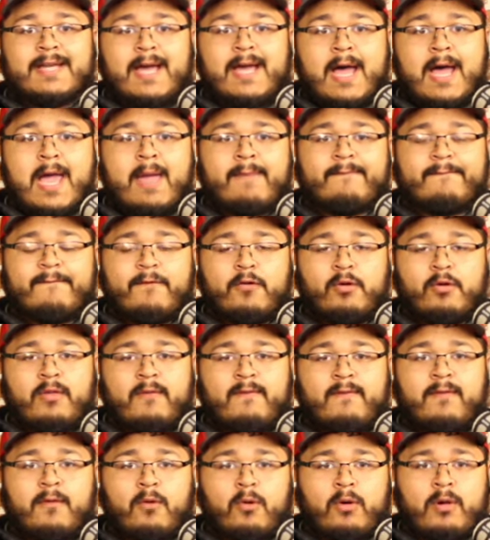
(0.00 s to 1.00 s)
time for
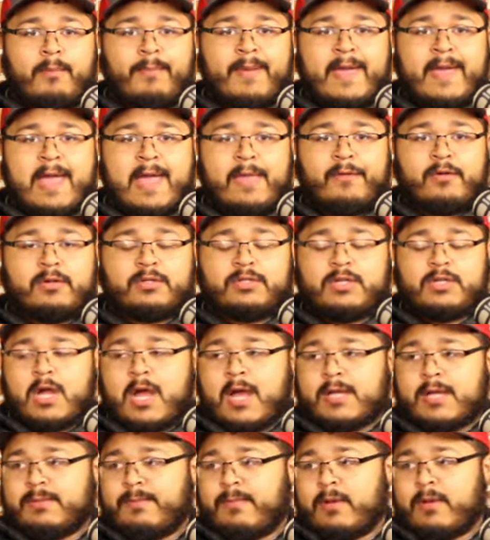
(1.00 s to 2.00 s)
the Florida Panthers,
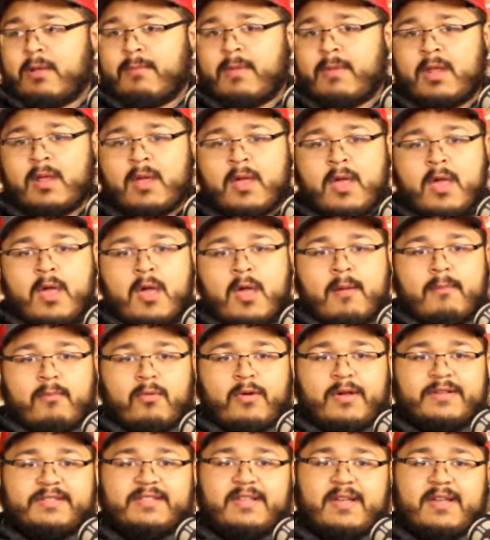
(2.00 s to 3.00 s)
Josh. But, I mean,
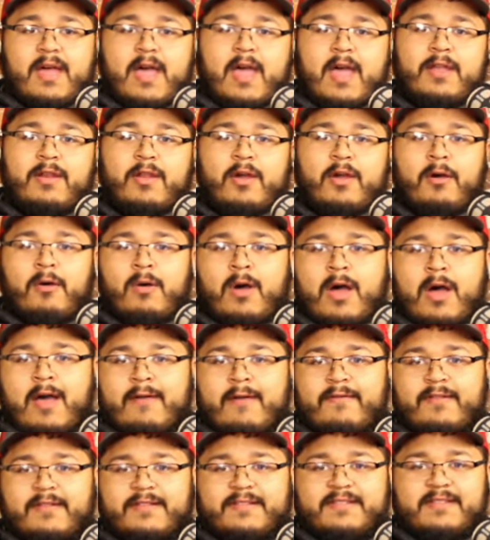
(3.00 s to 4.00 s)
Marissa, I know,
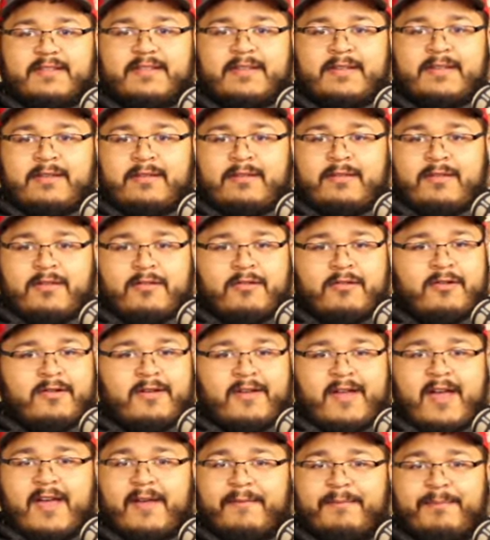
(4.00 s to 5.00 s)
obviously,
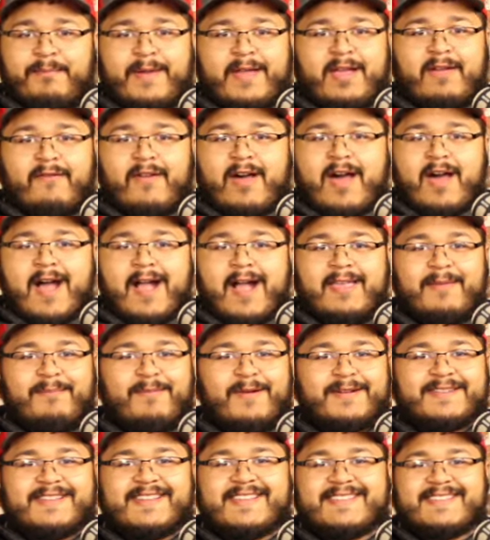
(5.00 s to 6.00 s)
you're as big of a hockey
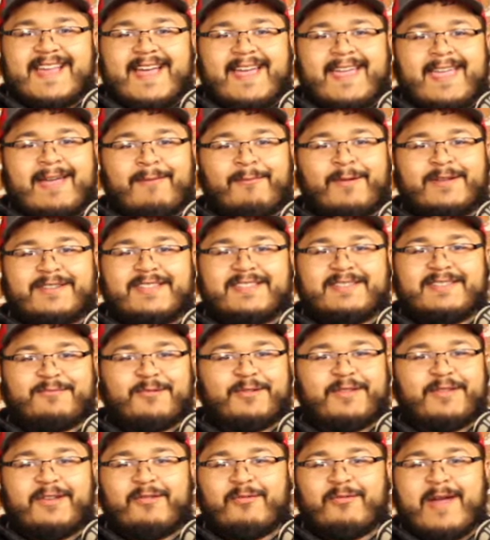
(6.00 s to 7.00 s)
person as I am, which is
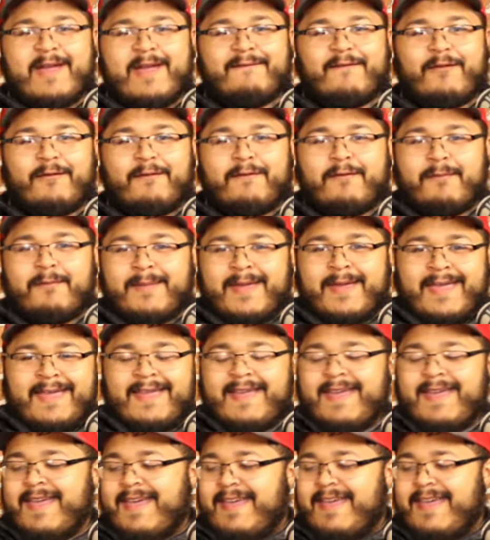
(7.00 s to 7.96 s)
really grateful for me.